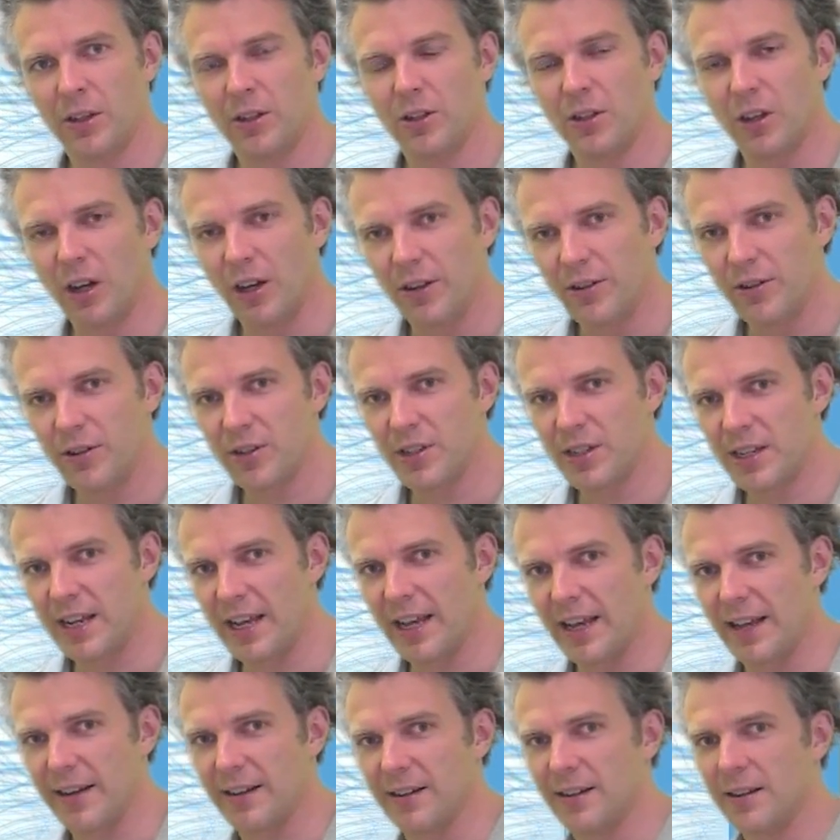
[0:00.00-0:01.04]
to
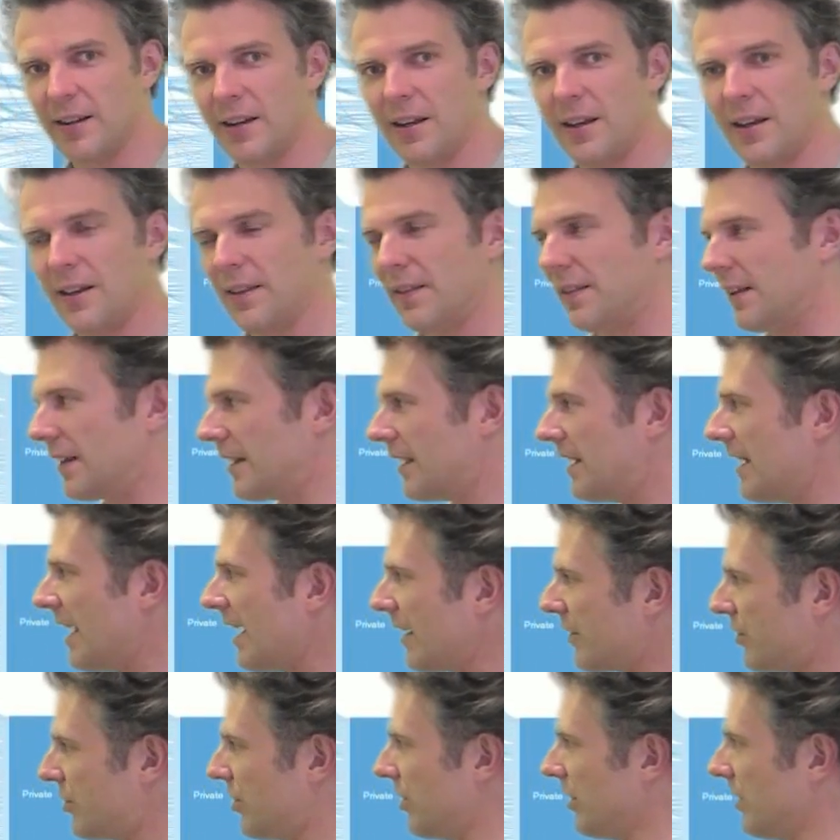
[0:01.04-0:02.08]
understand the
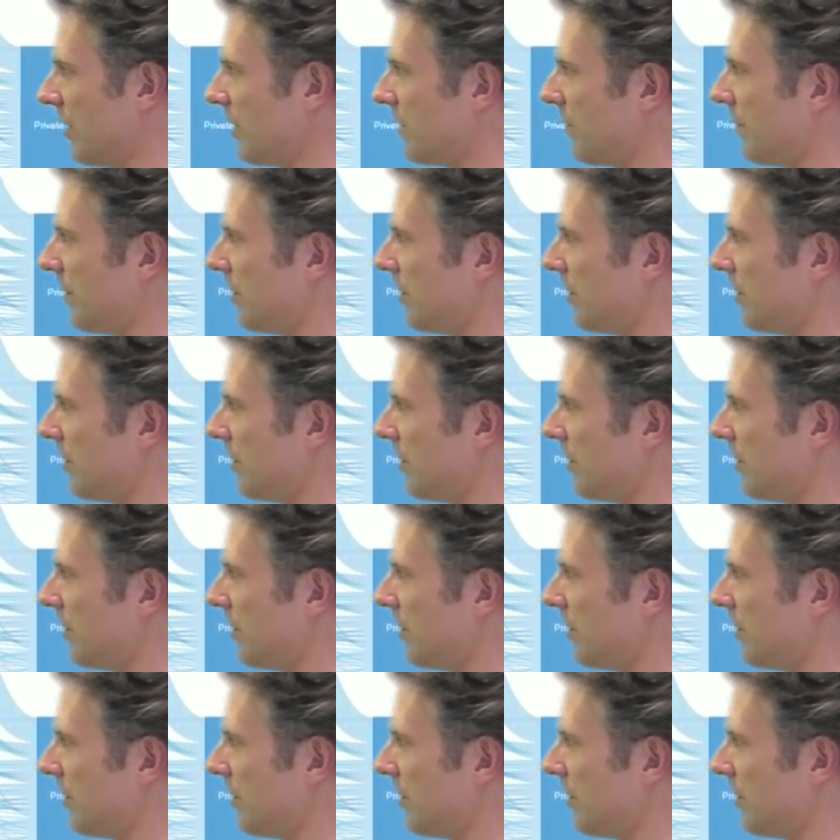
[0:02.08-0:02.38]
connections